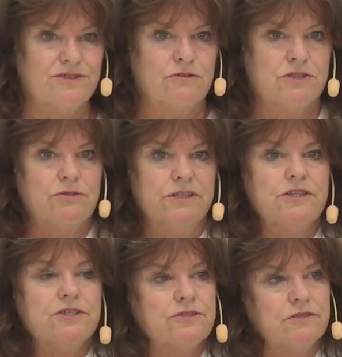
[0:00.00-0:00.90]
So it's only
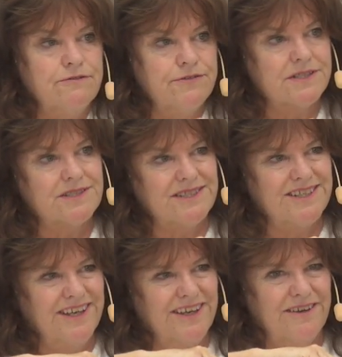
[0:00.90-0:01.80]
the surface,
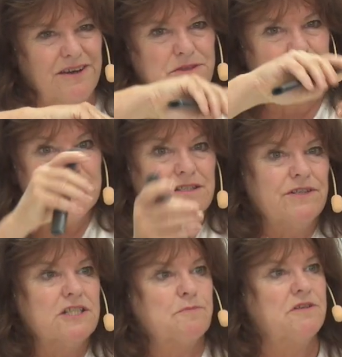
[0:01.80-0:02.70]
the rest of
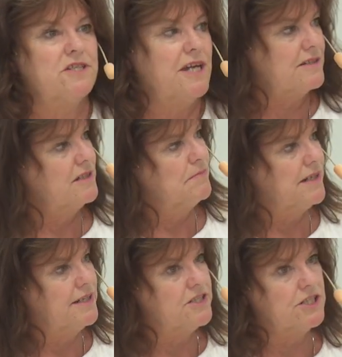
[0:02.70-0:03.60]
it is protected
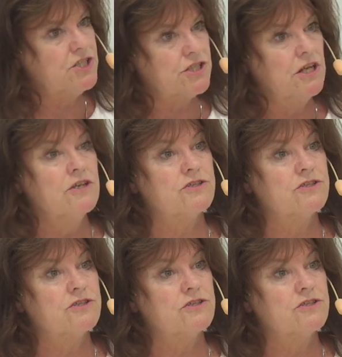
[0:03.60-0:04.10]
by a dish.